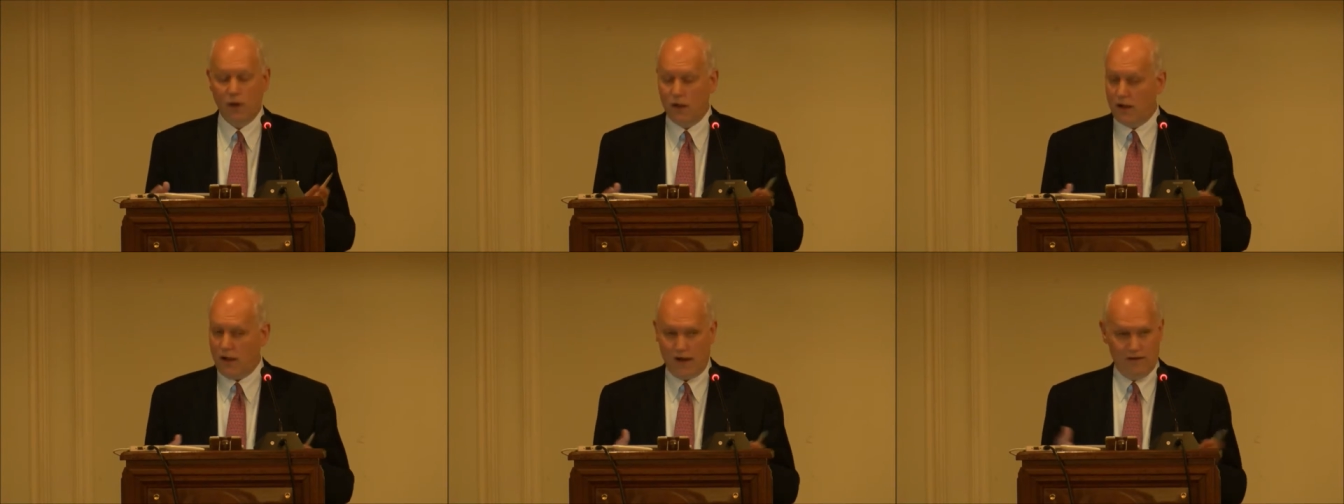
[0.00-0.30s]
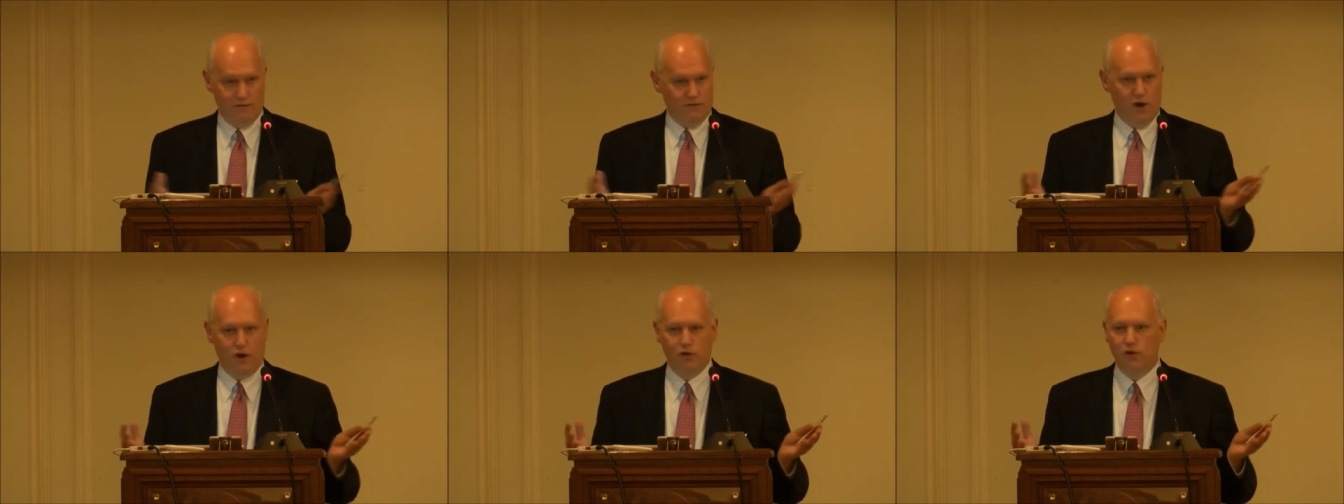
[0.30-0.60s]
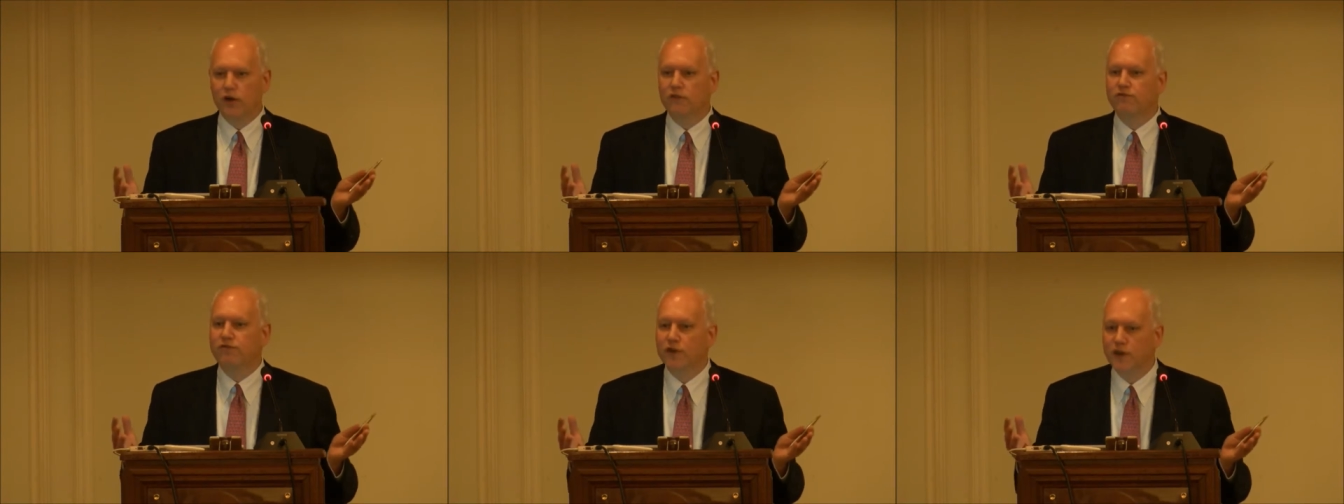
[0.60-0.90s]
Well, I've
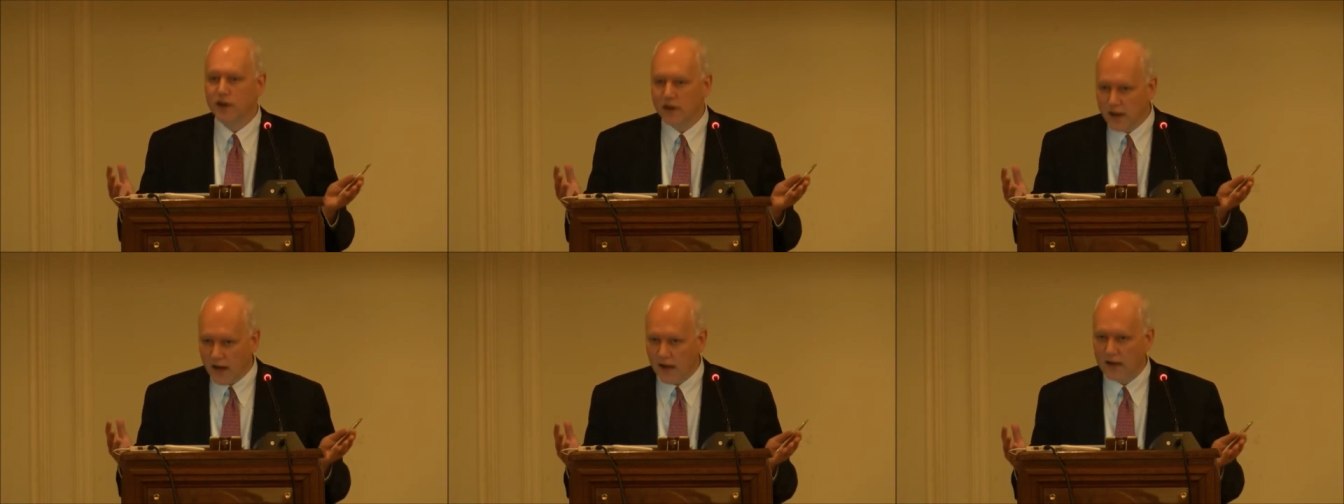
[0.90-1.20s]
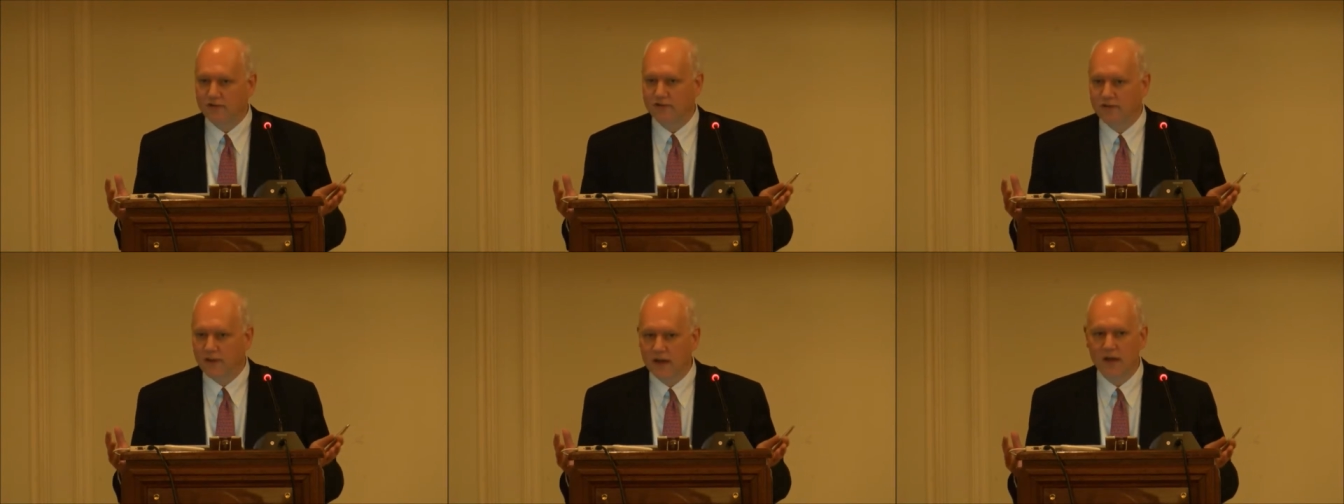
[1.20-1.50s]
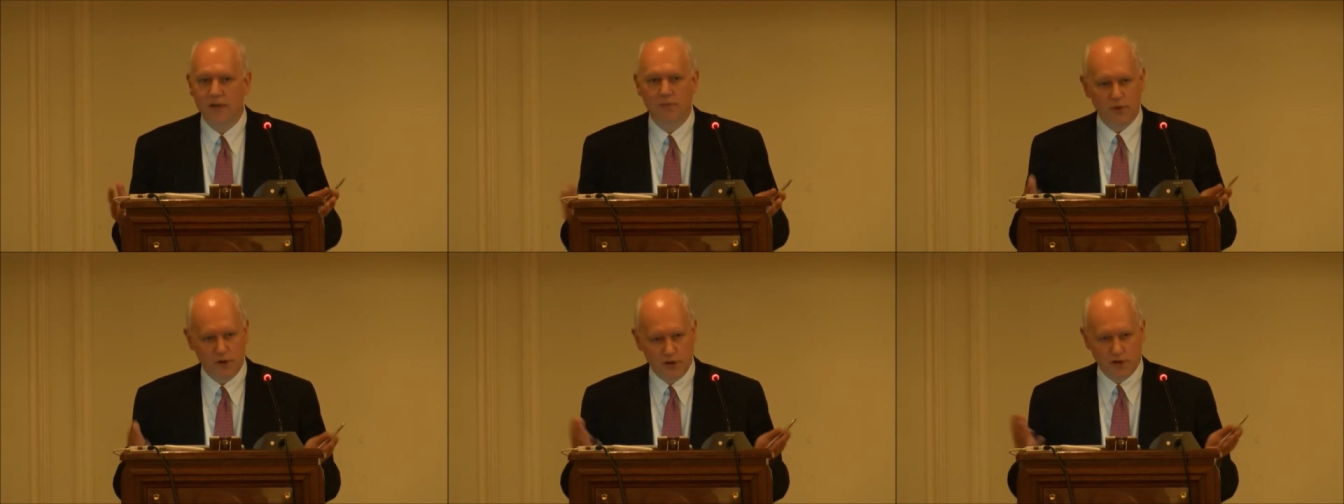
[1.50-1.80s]
known him for the last
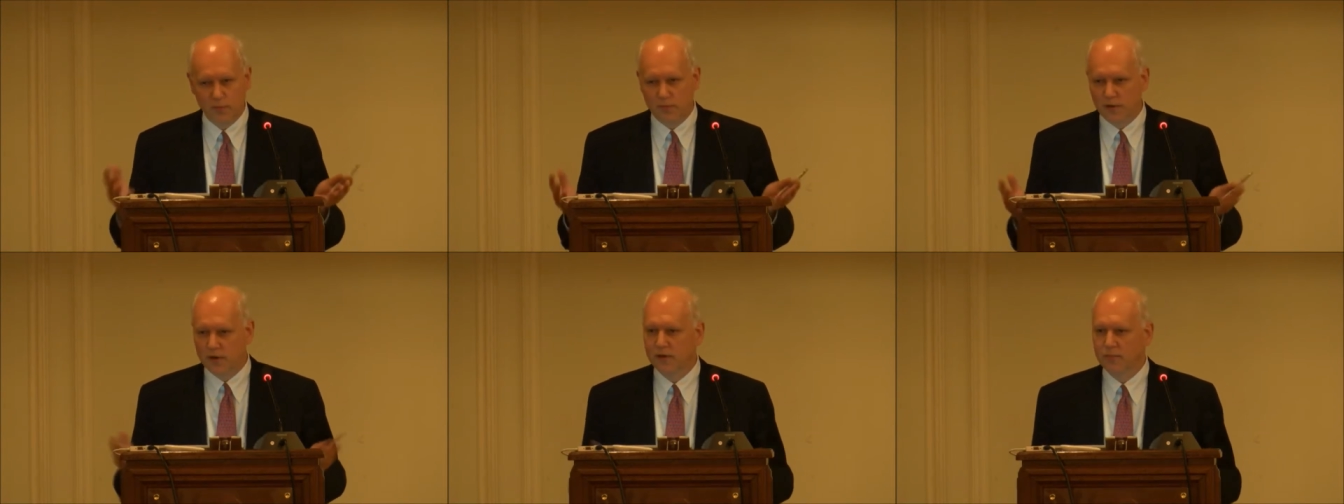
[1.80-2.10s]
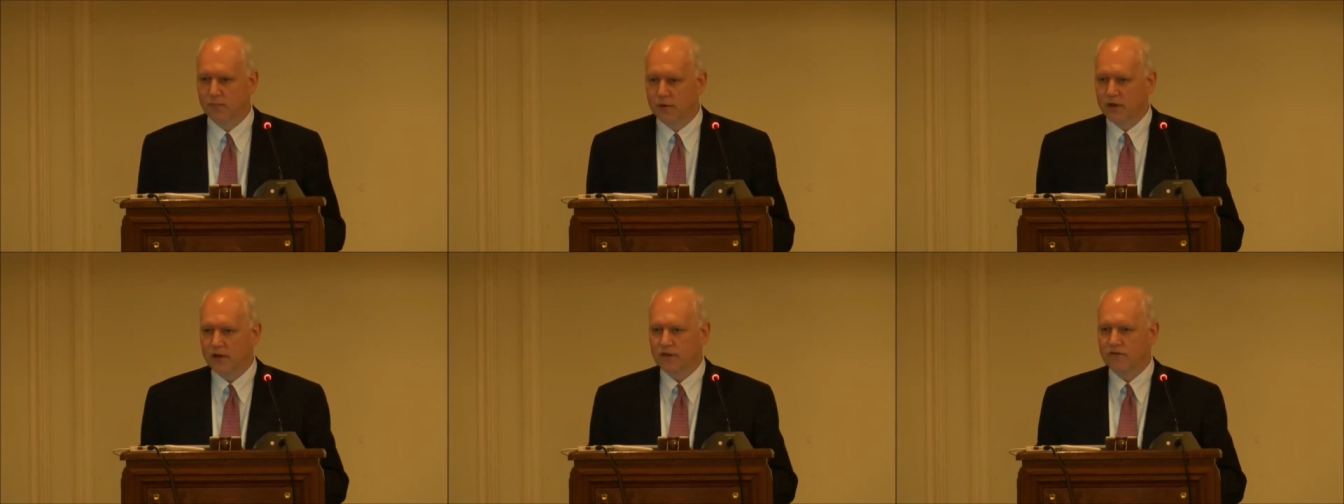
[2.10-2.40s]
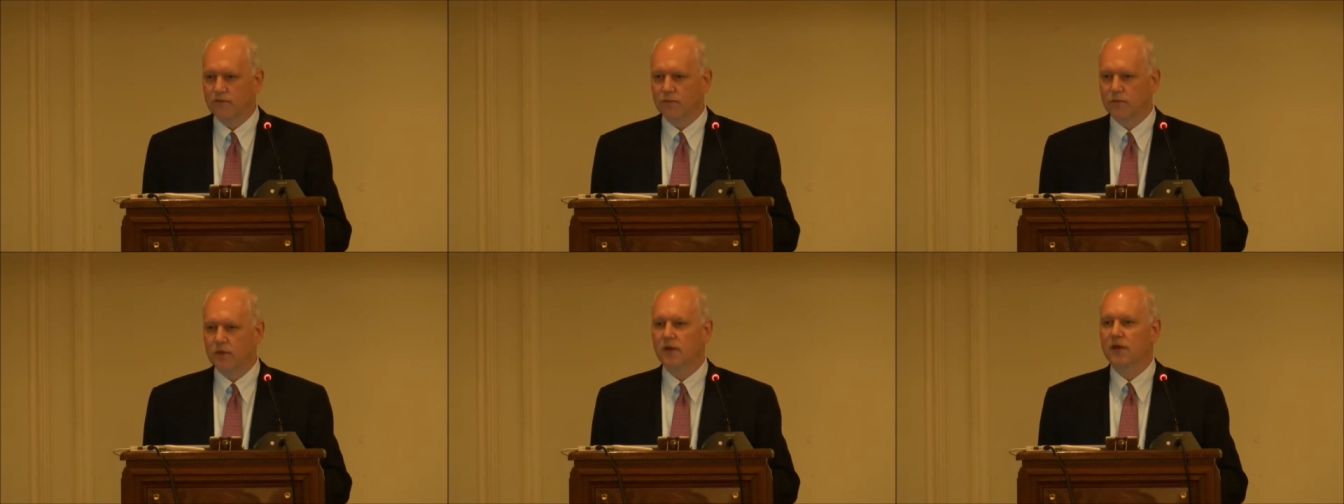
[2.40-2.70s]
year, but nobody
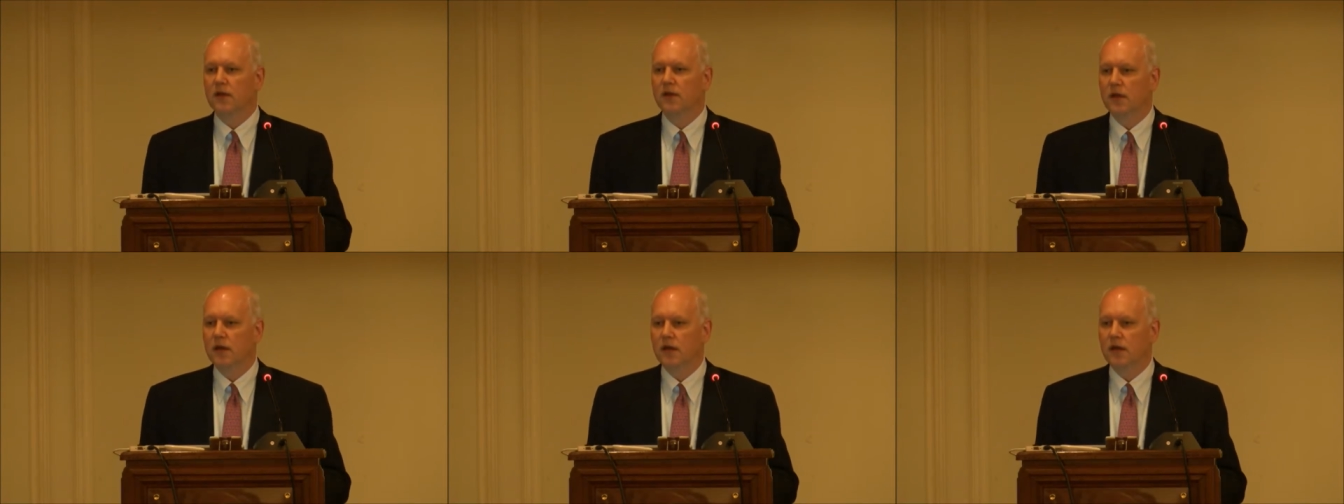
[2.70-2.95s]
believes me.